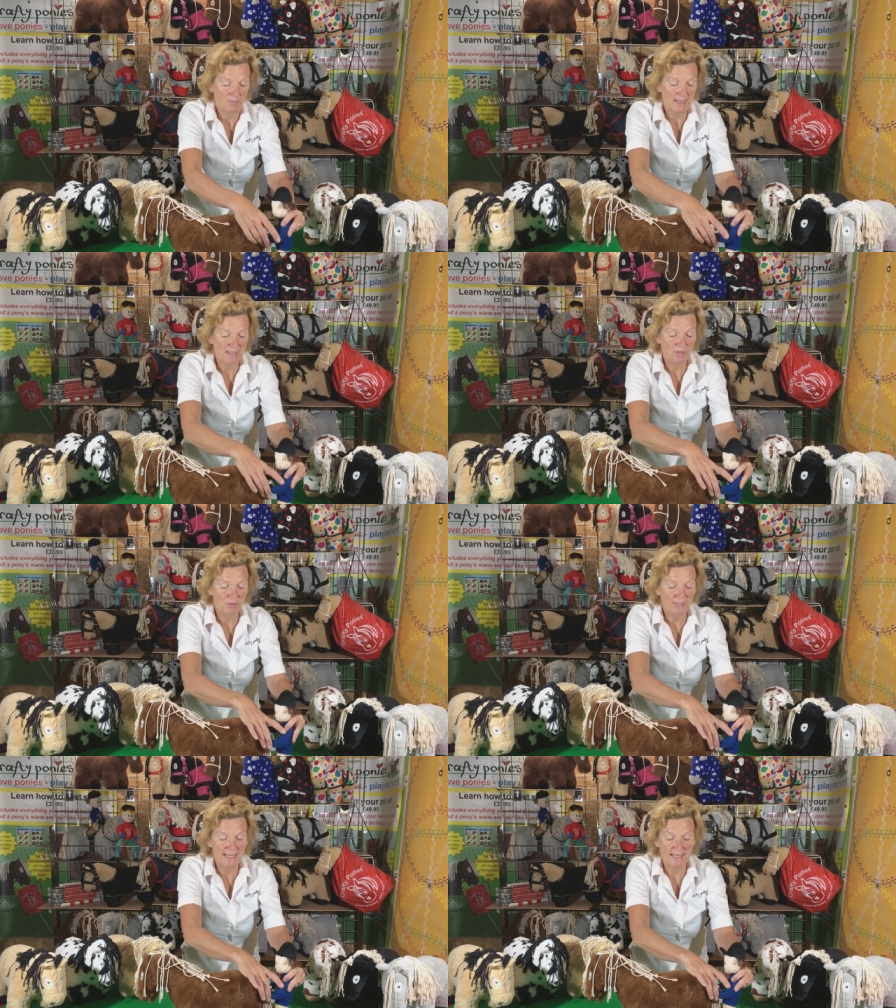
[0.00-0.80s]
When he
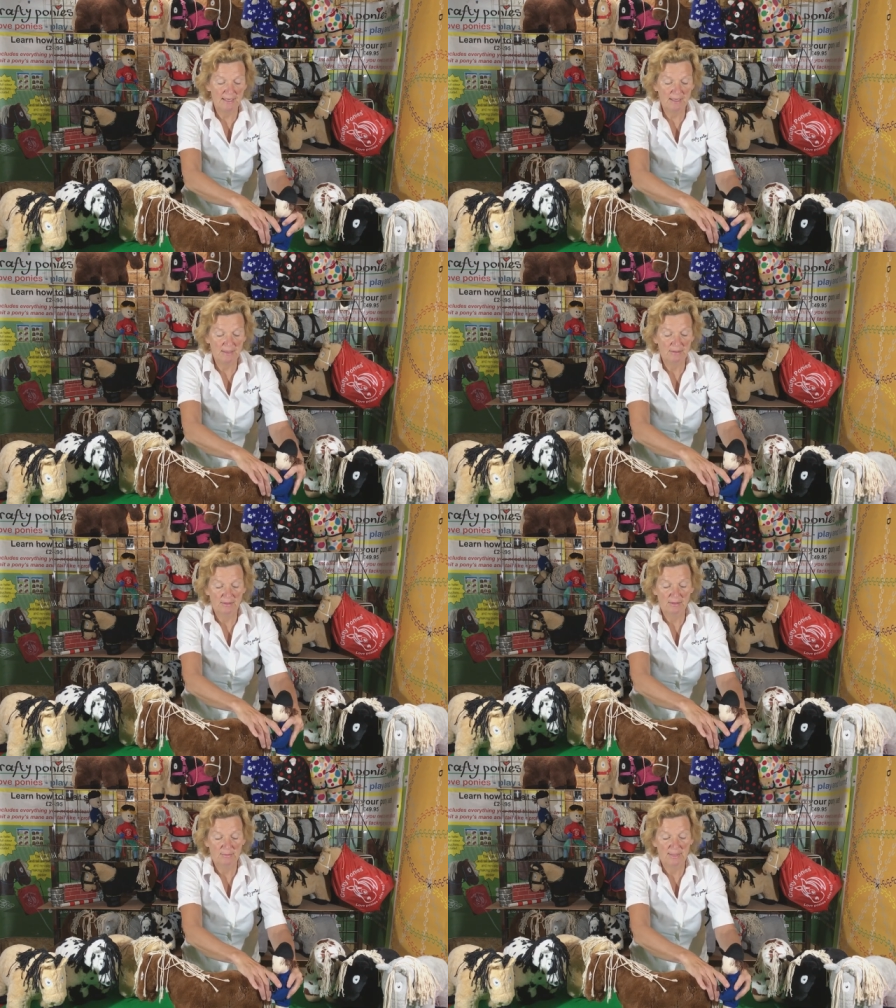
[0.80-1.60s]
stood here,
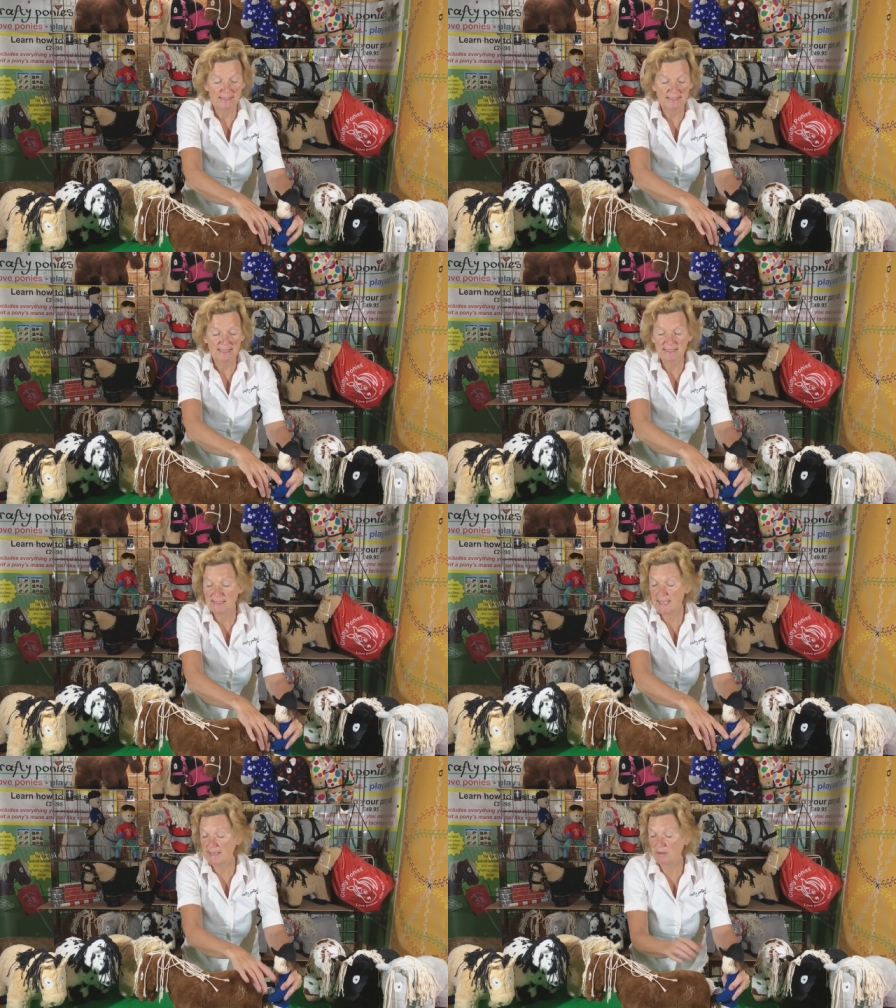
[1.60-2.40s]
plaiting his
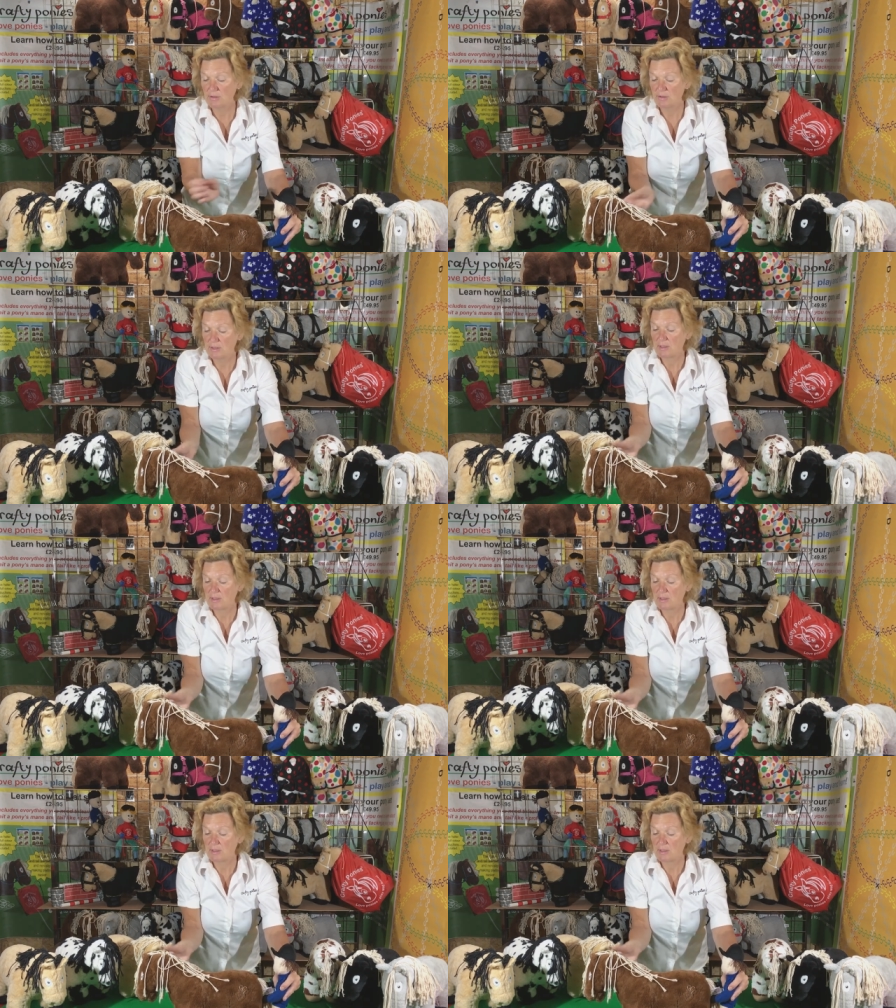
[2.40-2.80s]
tail,